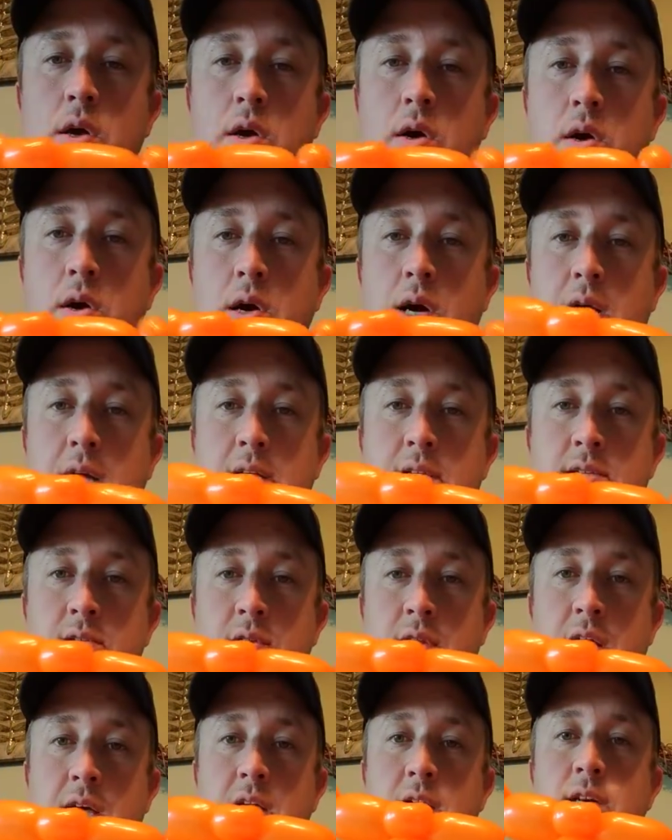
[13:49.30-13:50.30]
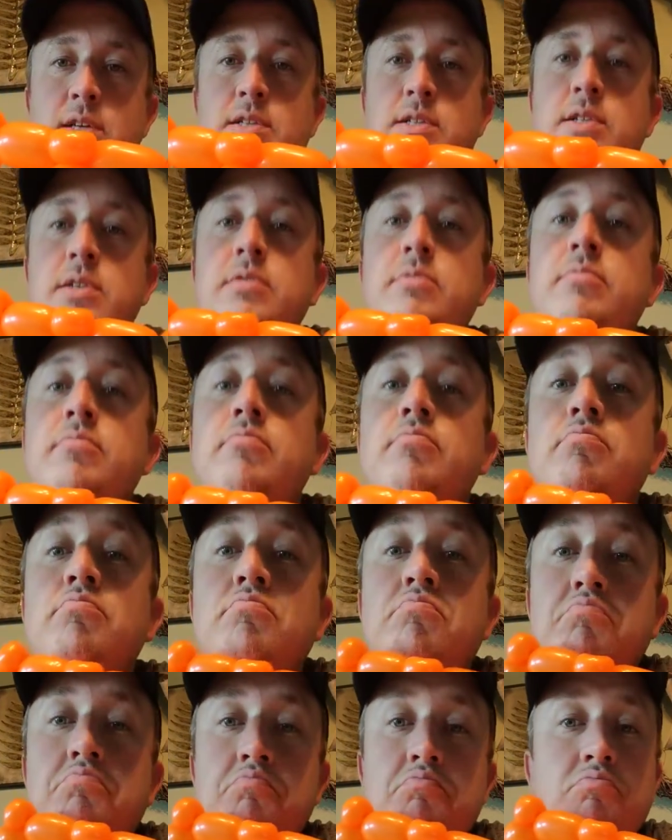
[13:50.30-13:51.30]
All right. So next,
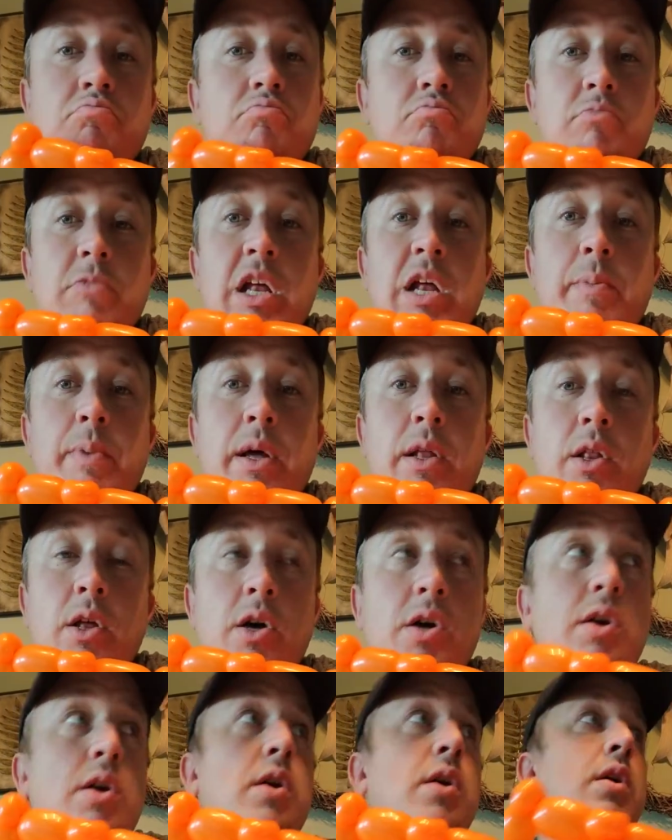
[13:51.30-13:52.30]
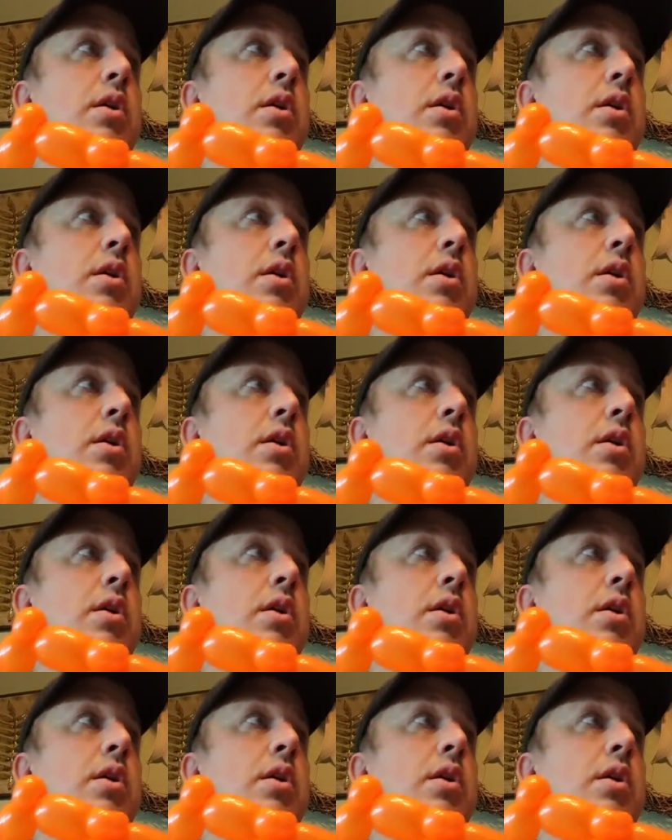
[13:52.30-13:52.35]
not a bad look.